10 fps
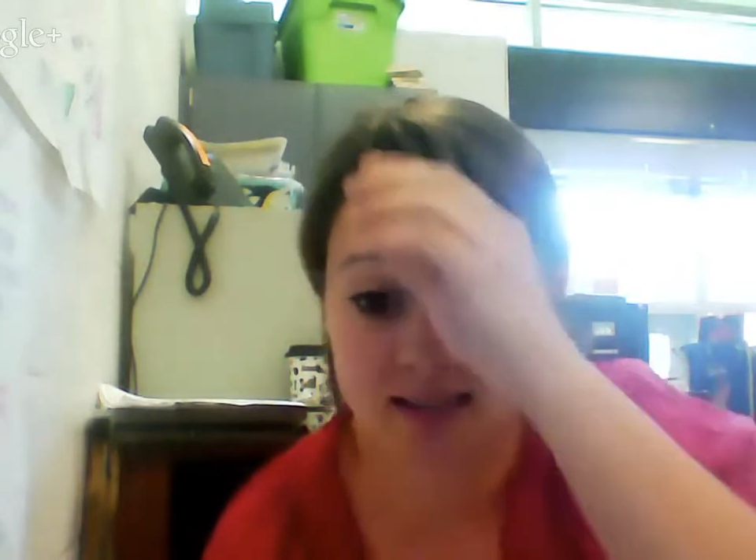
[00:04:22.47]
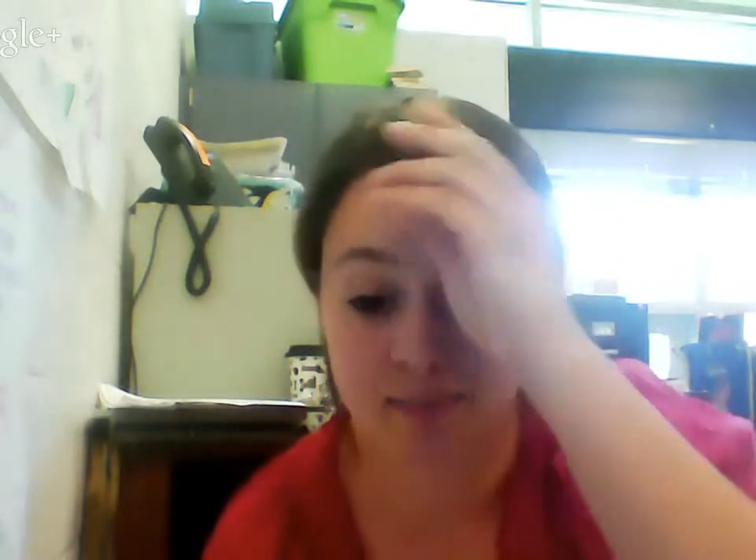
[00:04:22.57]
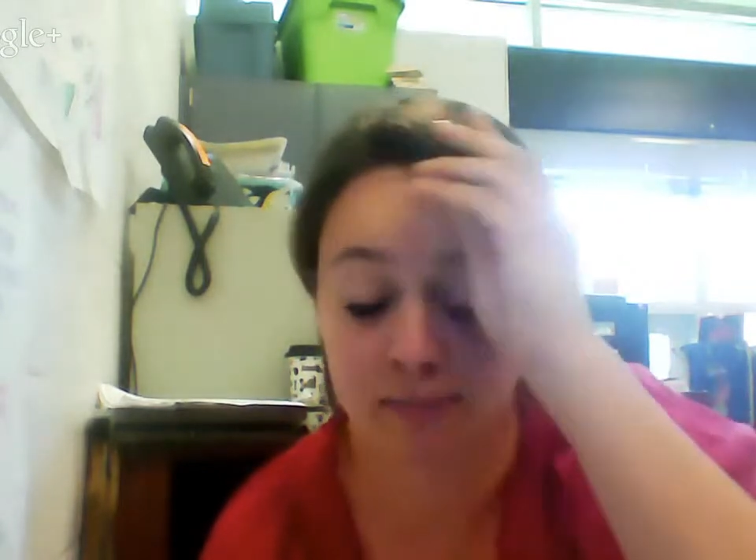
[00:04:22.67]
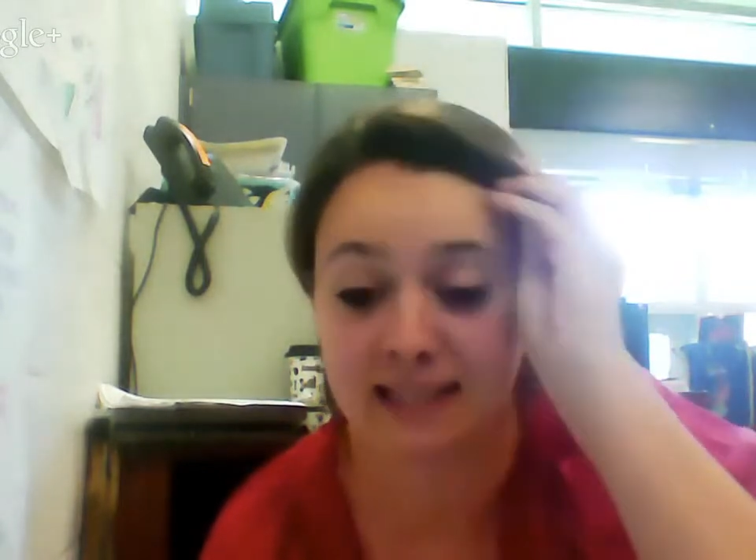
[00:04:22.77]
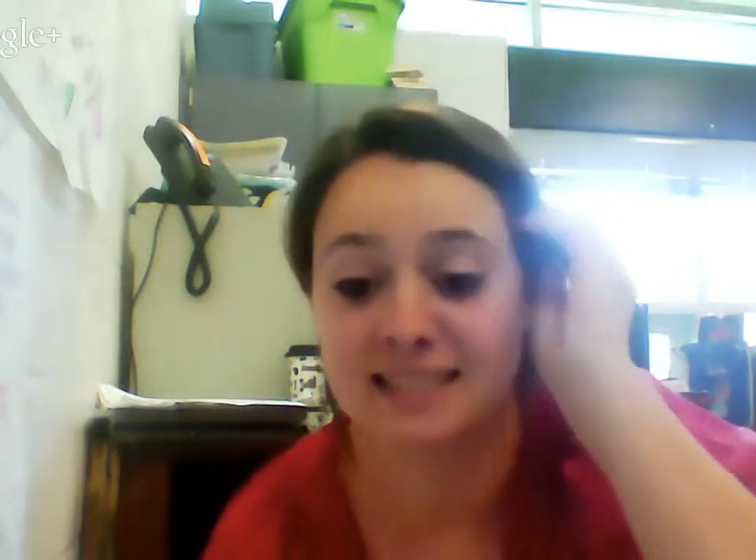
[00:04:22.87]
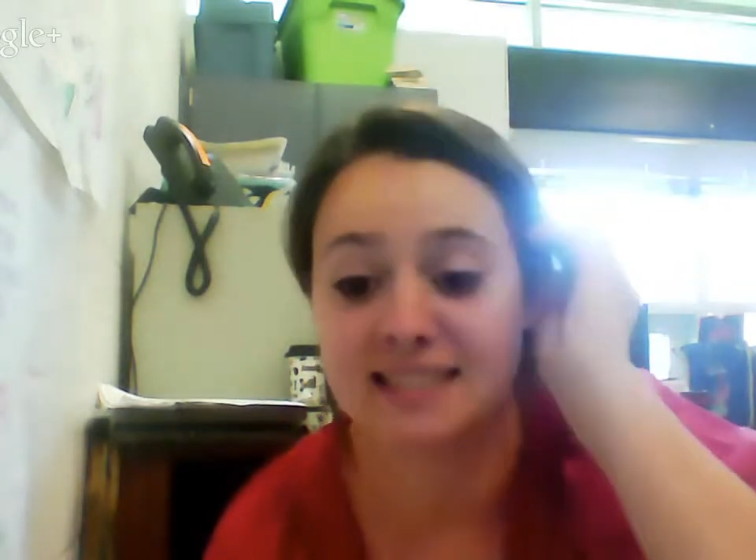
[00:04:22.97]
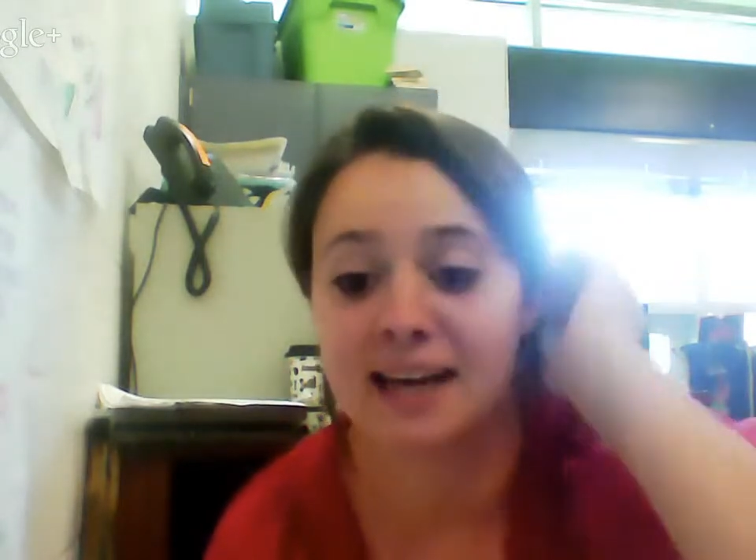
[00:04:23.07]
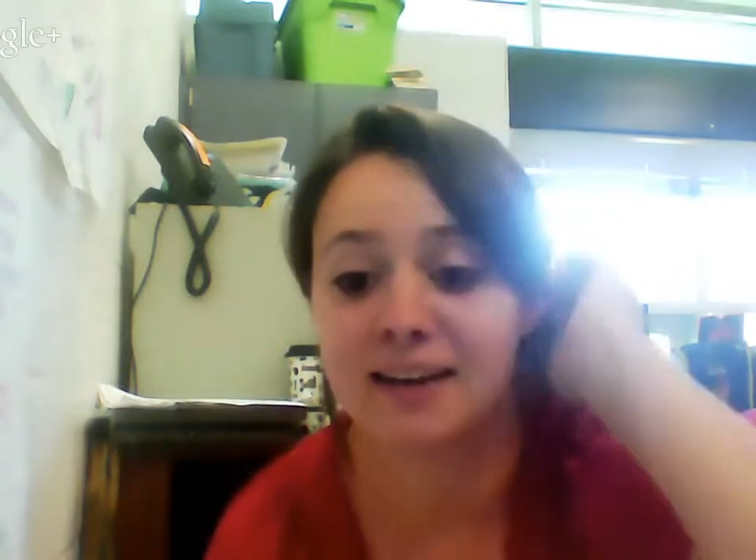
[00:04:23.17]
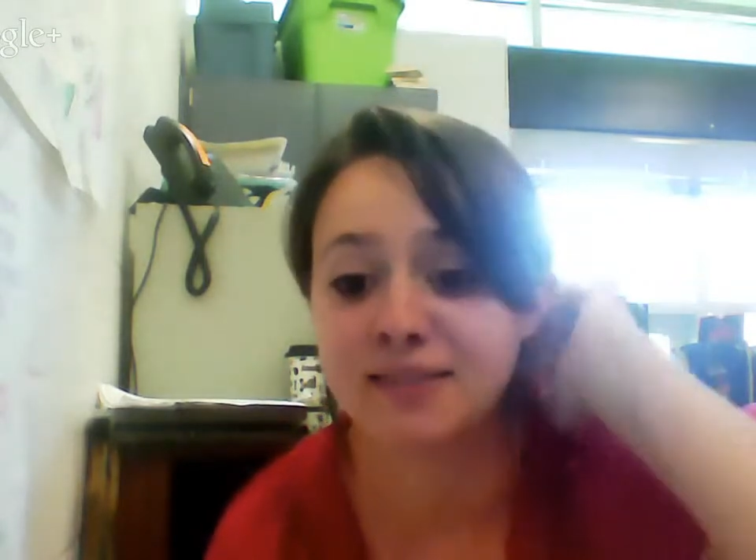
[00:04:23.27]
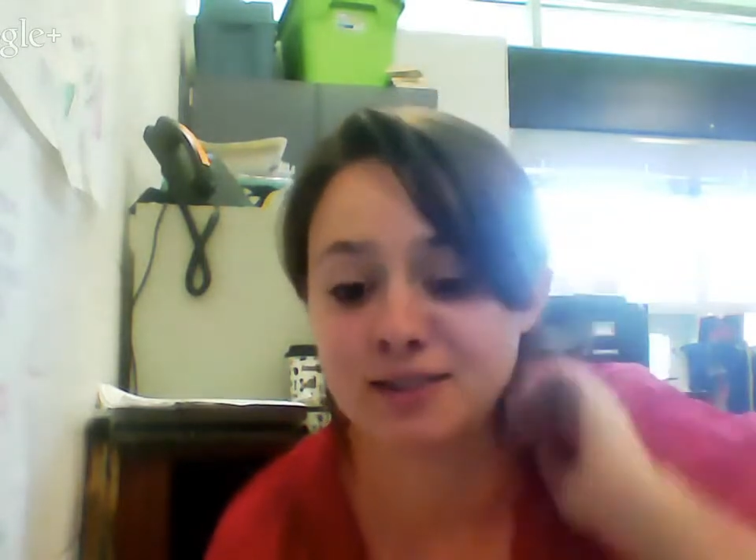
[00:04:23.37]
my
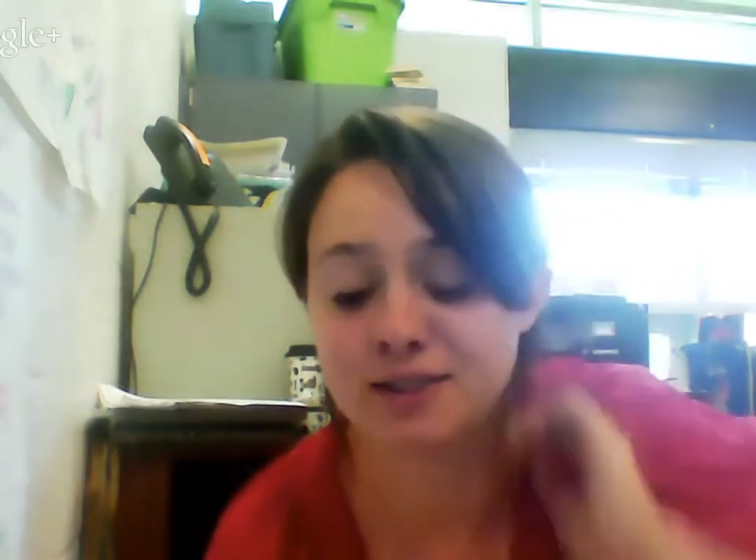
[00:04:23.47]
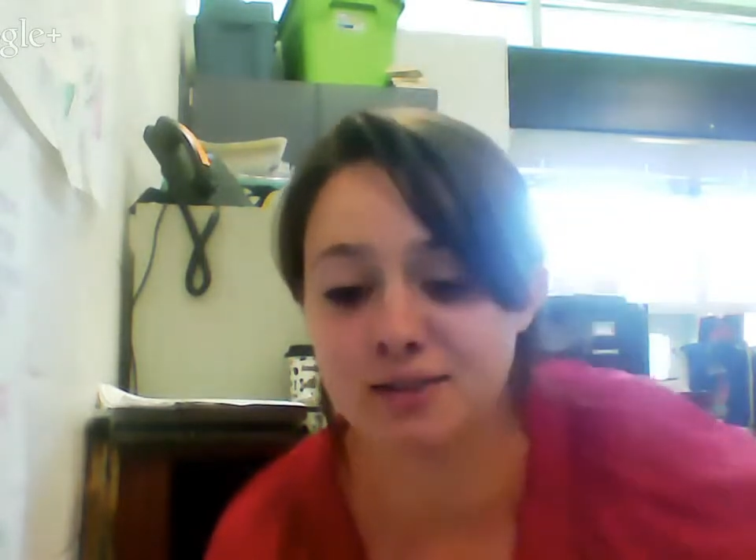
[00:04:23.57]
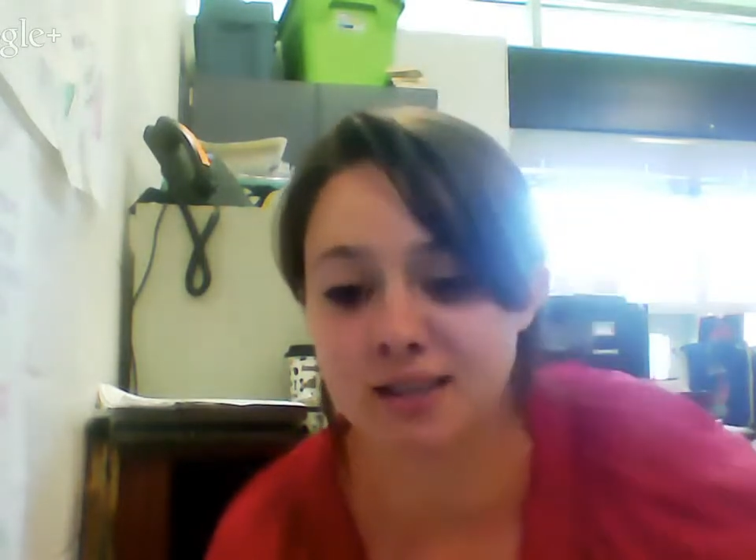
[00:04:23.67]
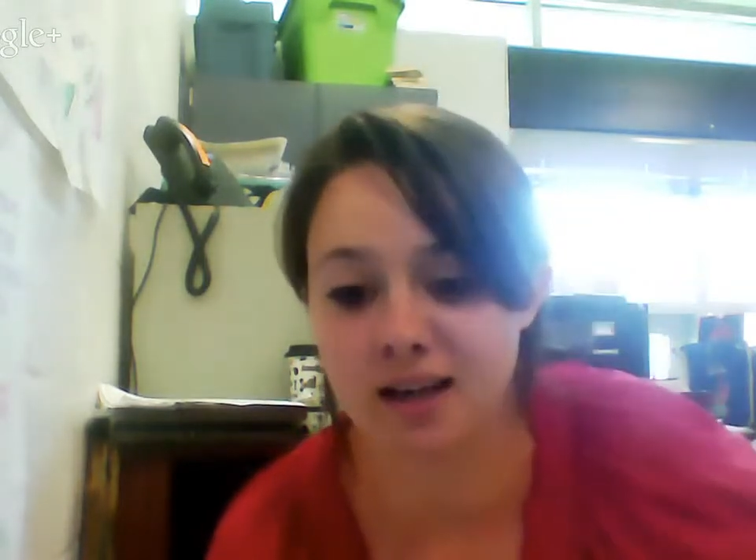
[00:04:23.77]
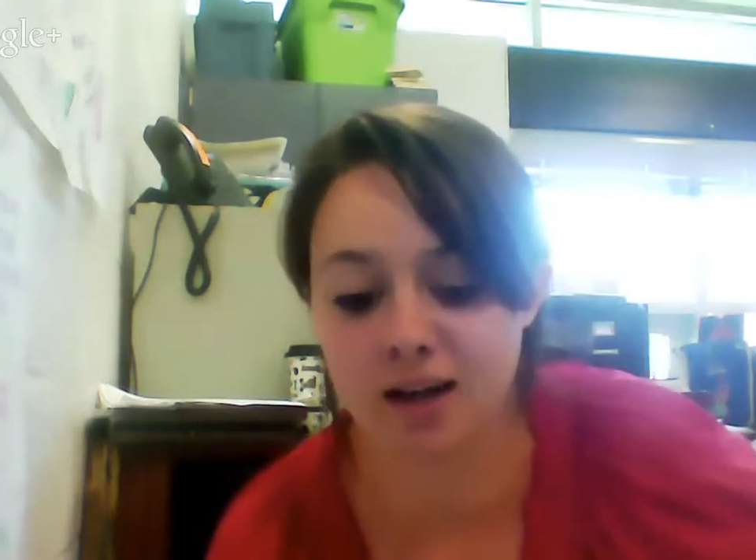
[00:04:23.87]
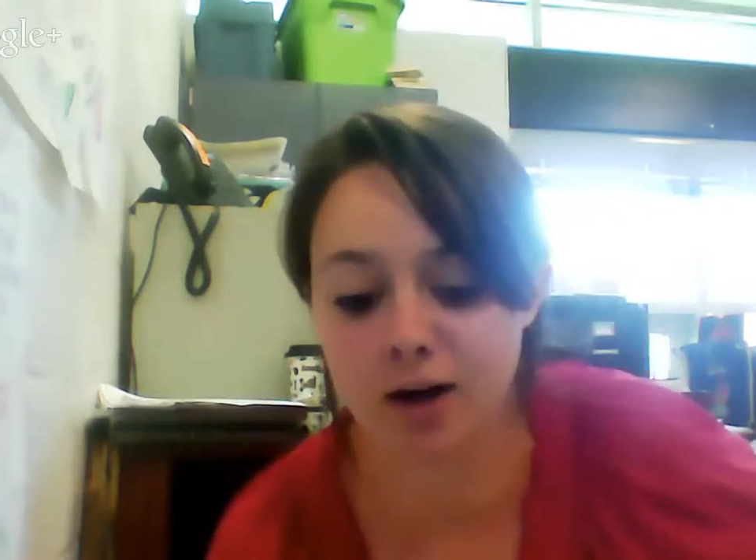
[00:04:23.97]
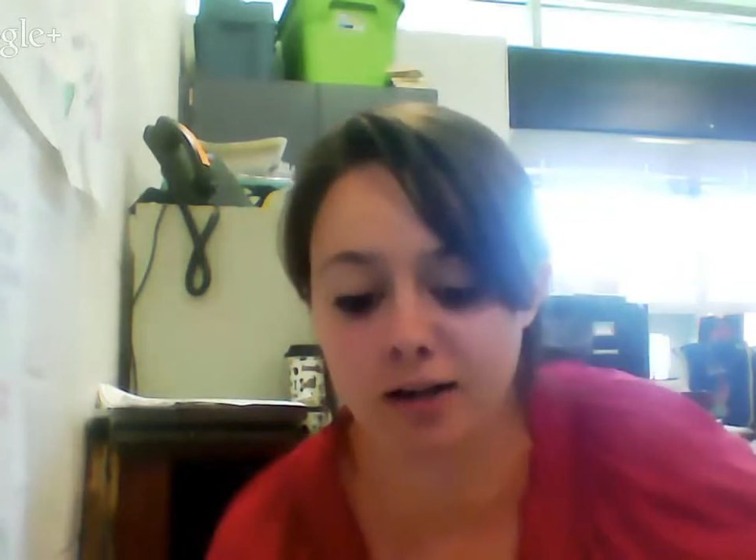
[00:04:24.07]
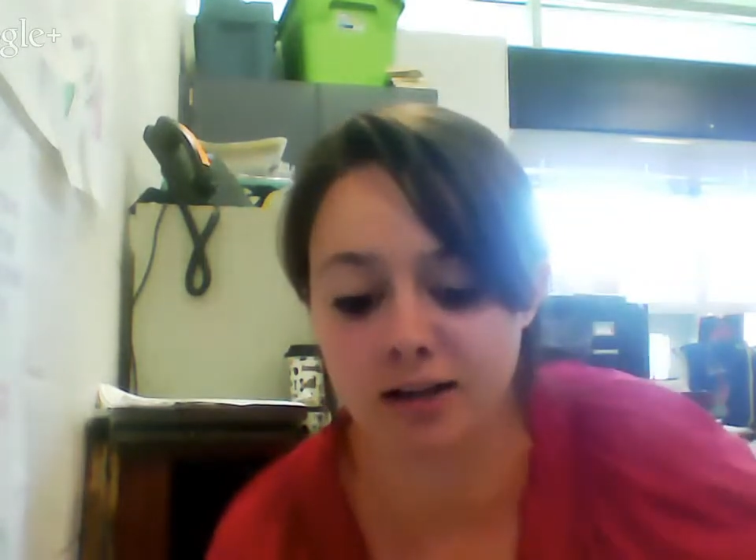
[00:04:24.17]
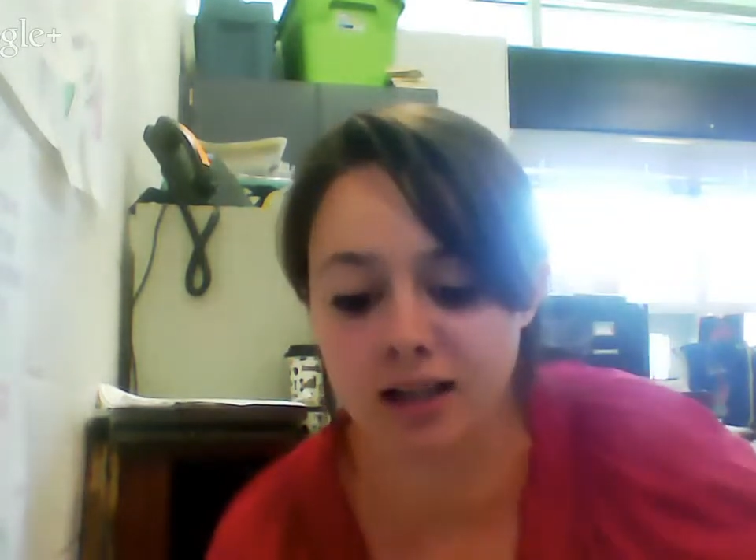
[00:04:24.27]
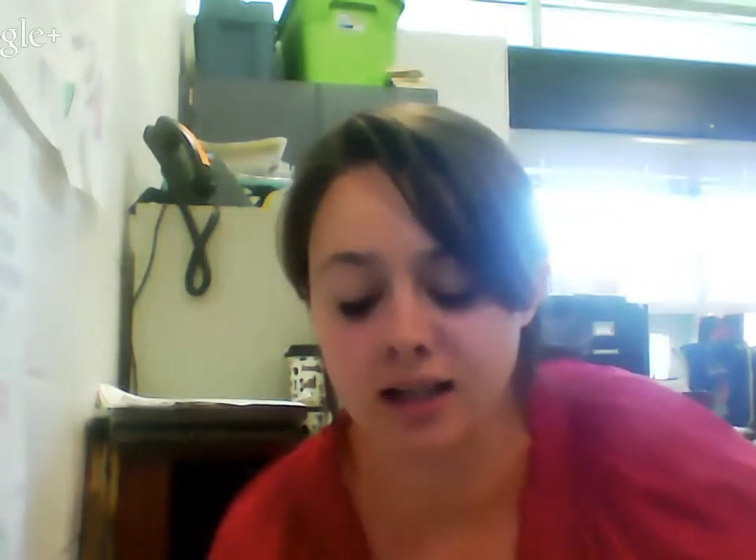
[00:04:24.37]
staff is using it
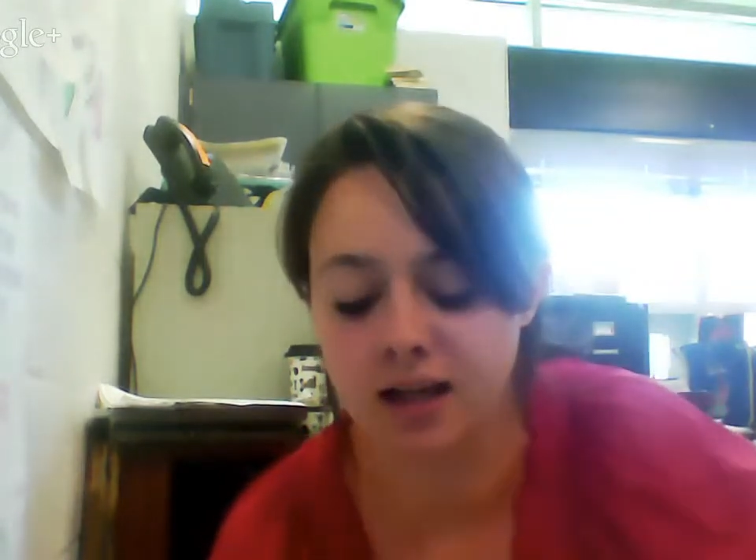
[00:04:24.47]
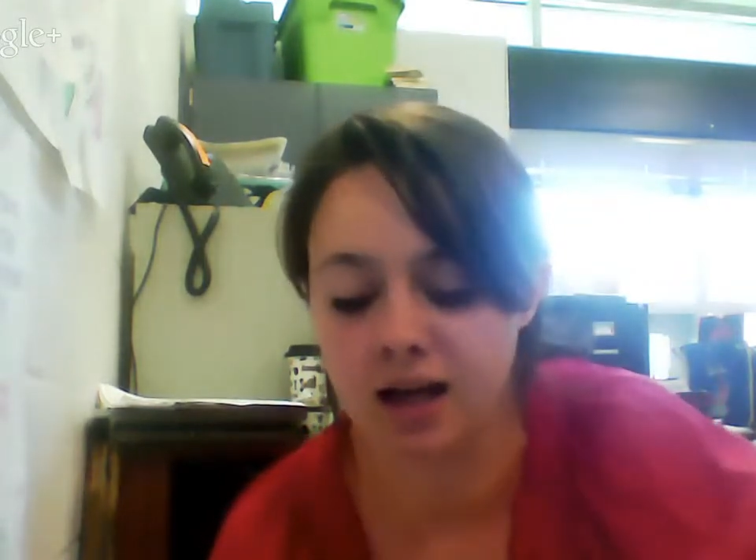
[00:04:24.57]
currently.